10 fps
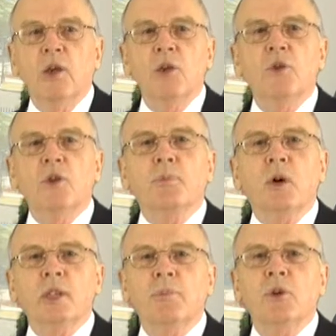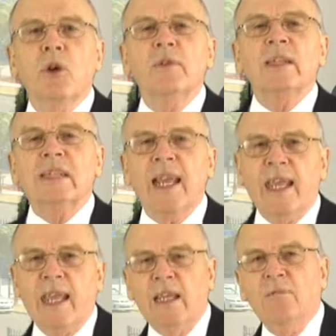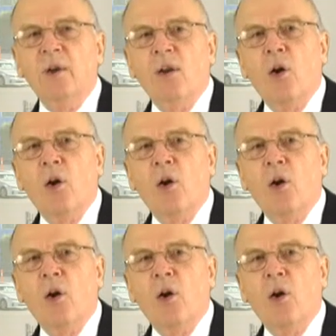you could possibly earn the same